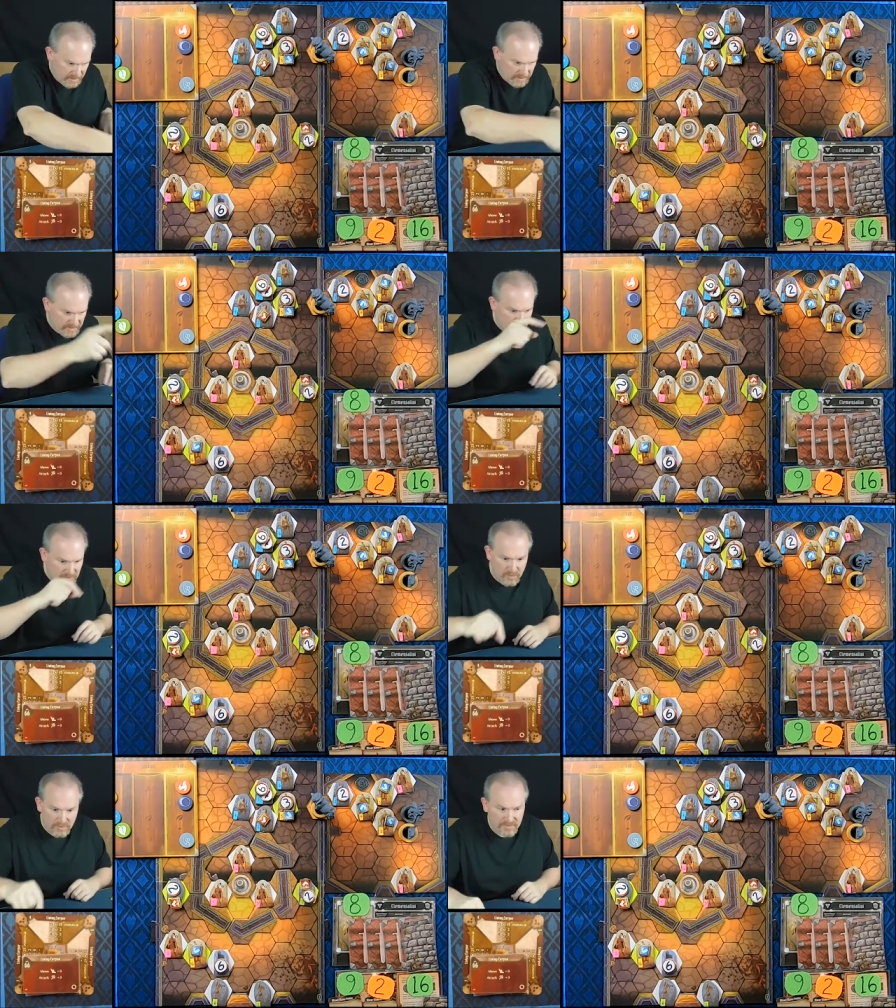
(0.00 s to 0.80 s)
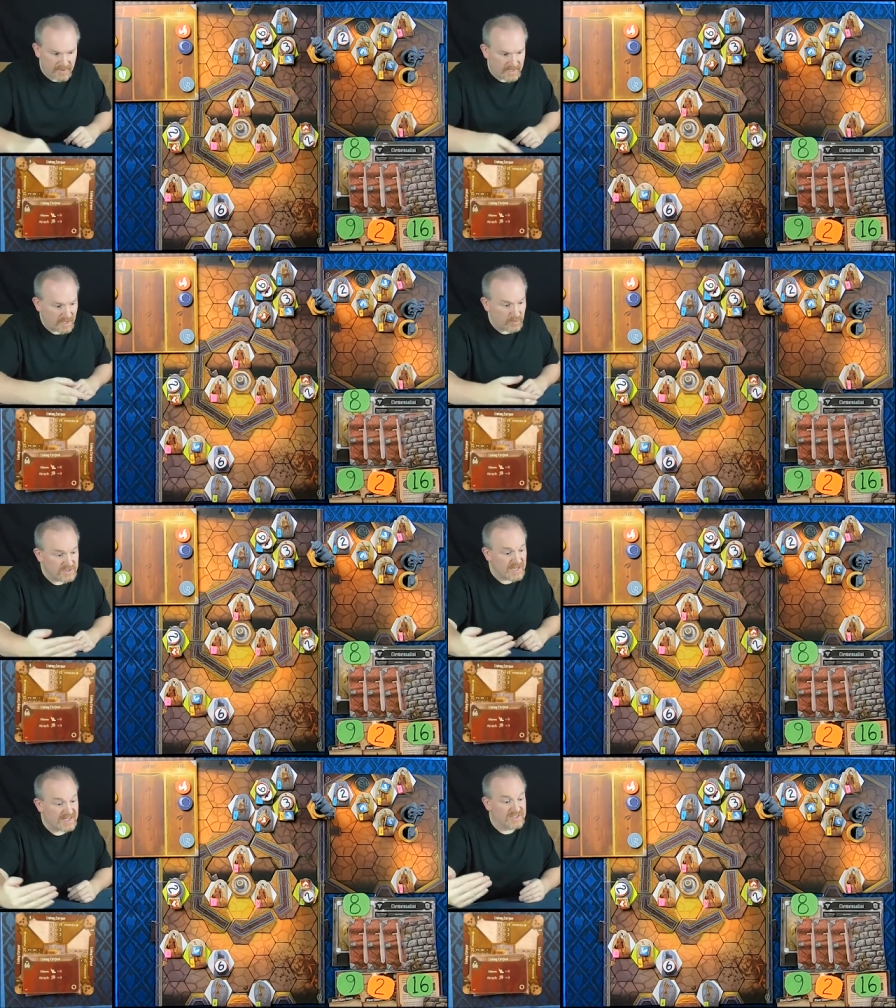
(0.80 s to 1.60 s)
Living corpse there, which
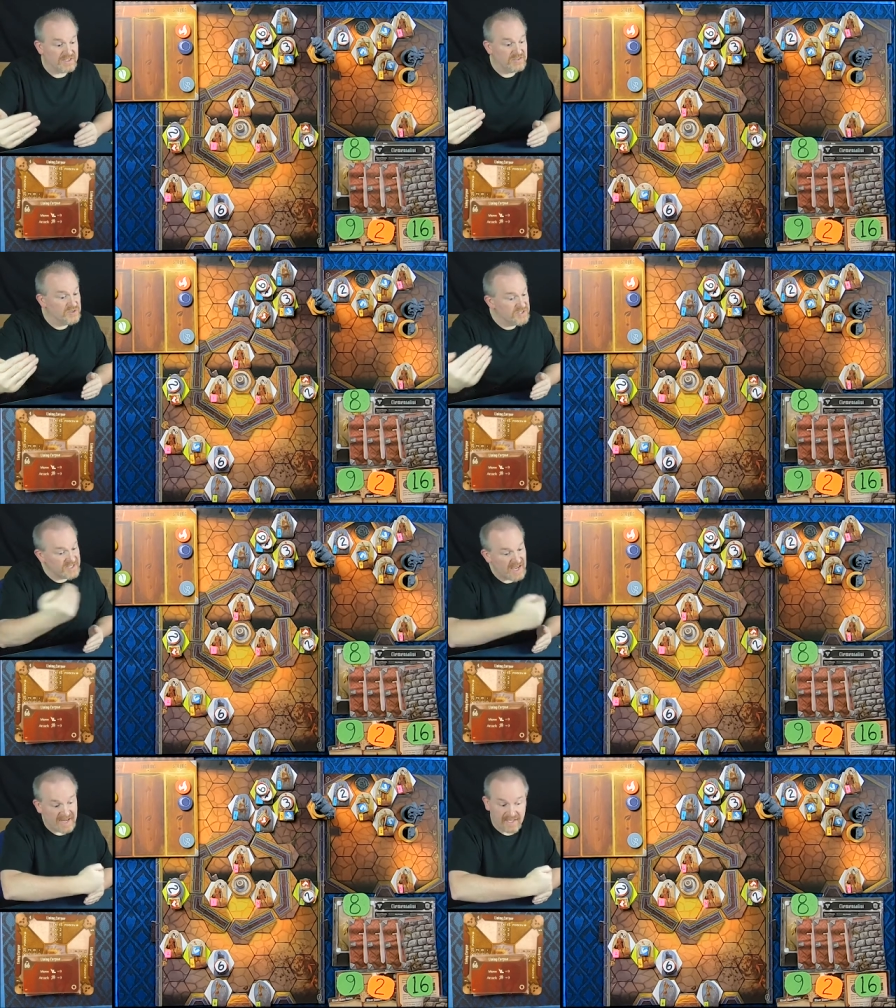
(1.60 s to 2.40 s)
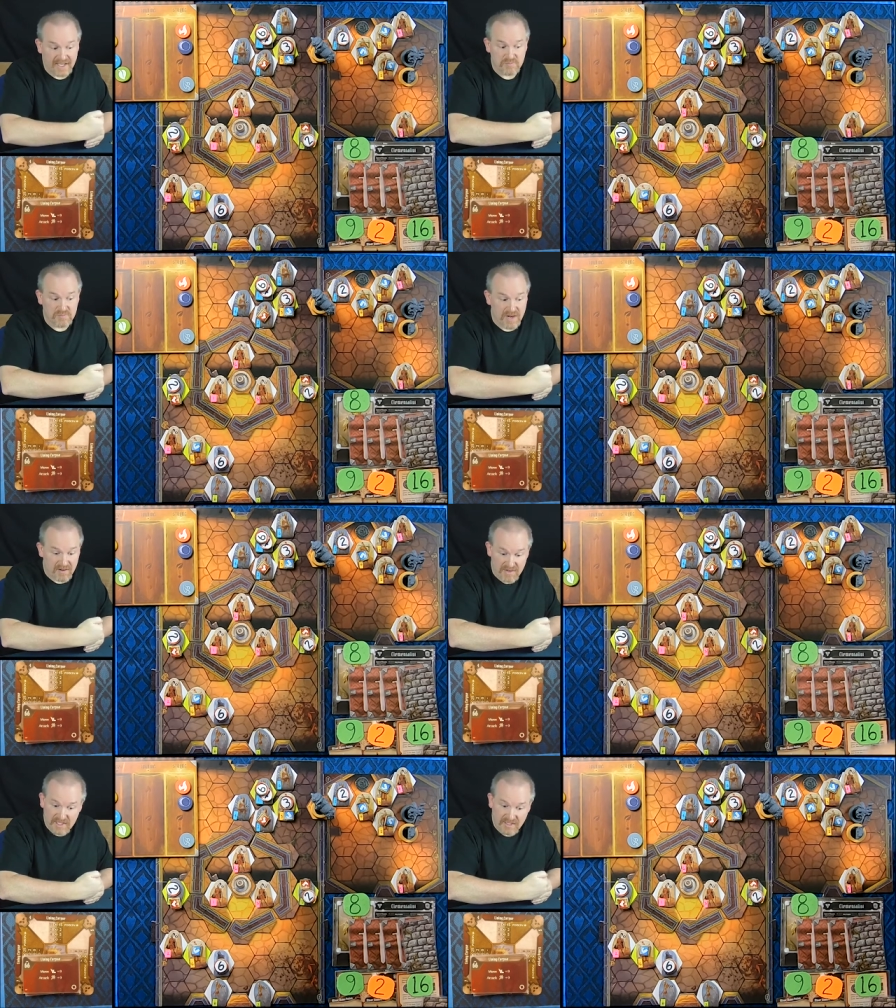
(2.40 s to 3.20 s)
is actually going to do his attack at
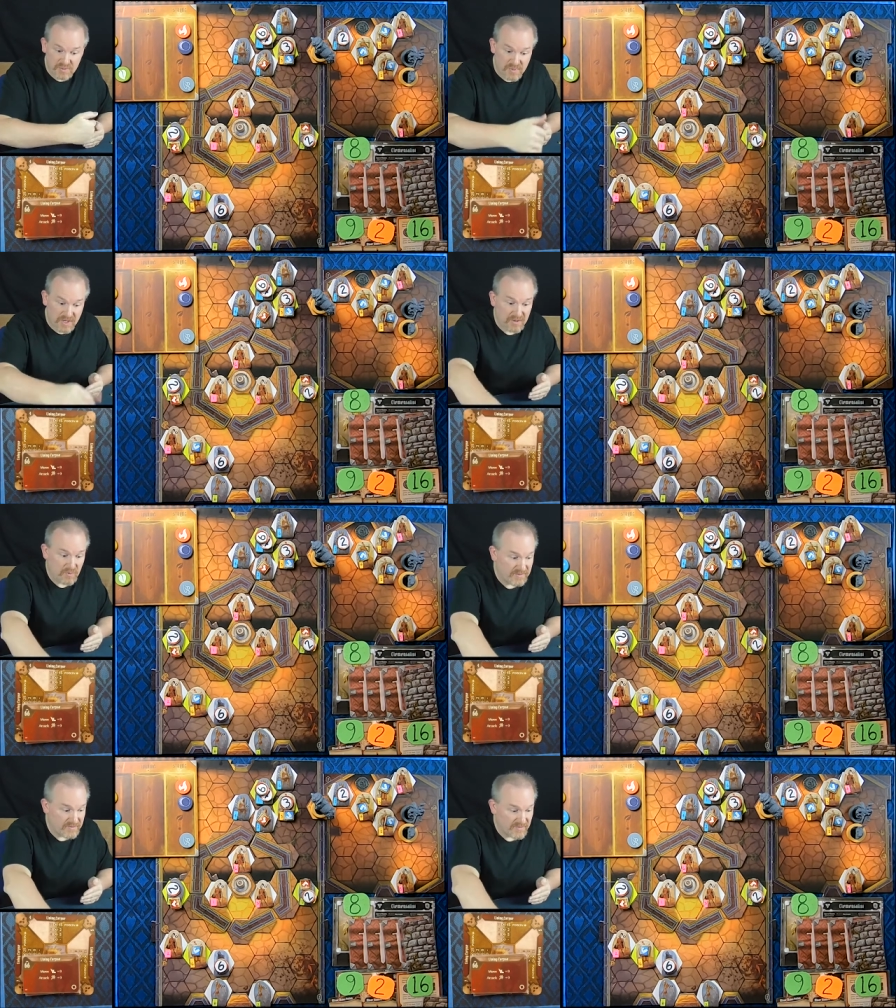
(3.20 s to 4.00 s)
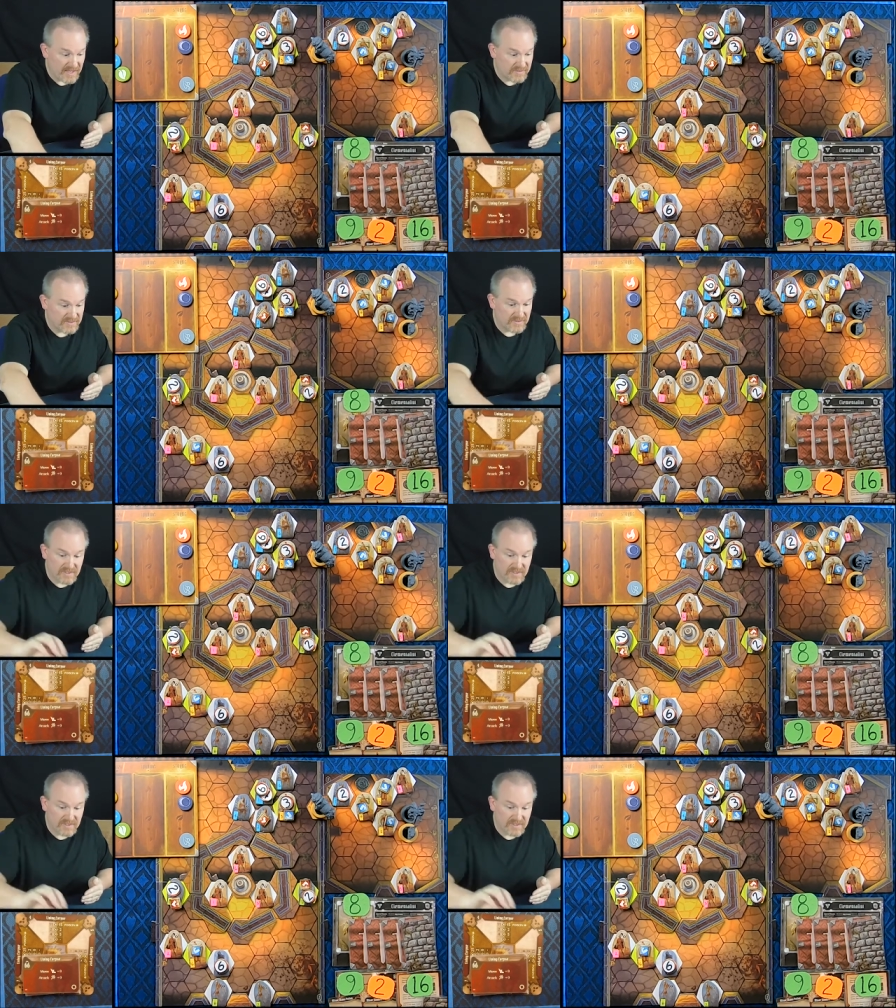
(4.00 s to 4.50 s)
Barry, because Barry went faster.